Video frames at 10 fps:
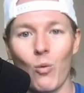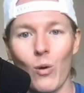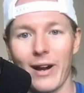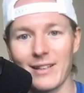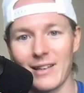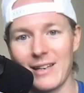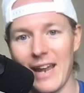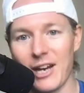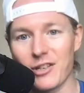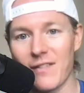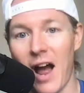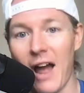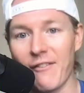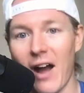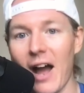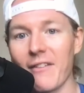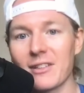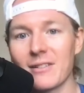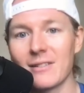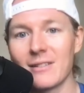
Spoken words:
warning us of the danger of high fives.